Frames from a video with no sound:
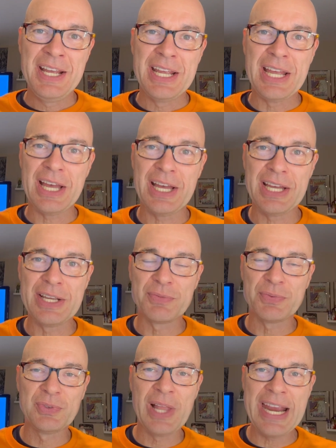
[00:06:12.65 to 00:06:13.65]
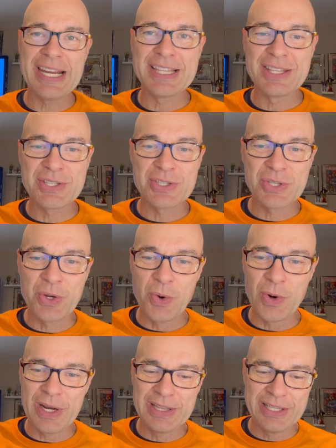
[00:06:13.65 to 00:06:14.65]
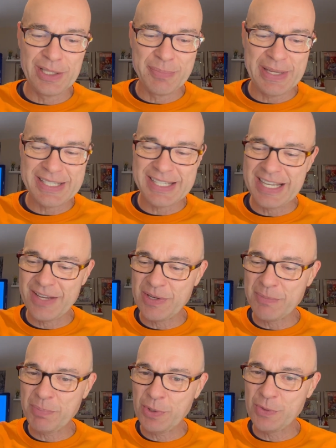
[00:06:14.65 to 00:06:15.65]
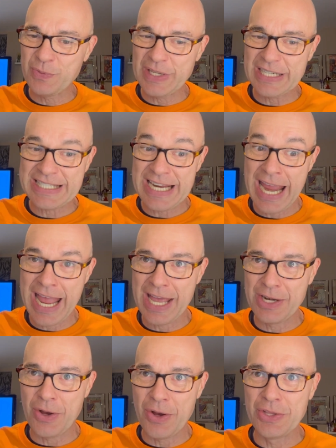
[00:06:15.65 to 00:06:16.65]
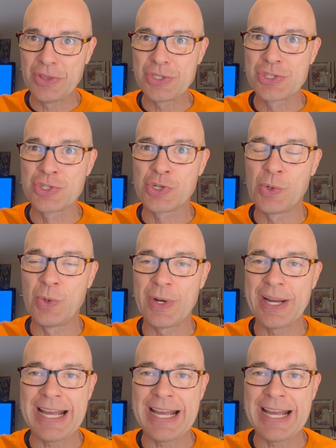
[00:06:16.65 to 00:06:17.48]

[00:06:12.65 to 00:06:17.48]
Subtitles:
inflated the score a little bit to give it a perfect 10 on the joy.